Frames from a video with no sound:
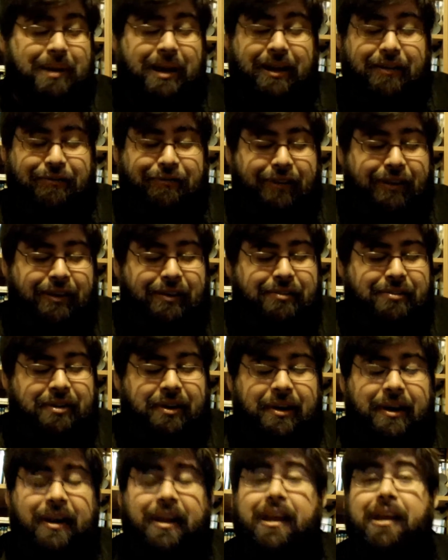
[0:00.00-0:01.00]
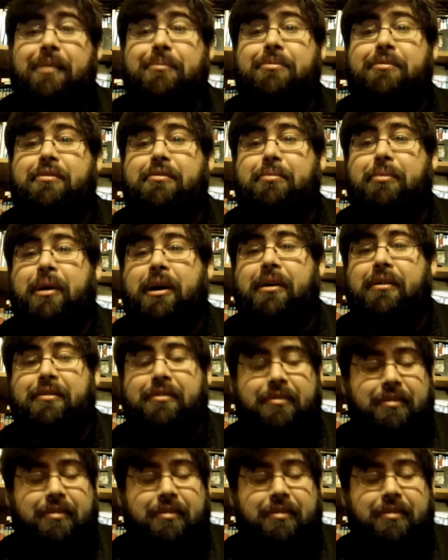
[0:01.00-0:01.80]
my fair share of games as well,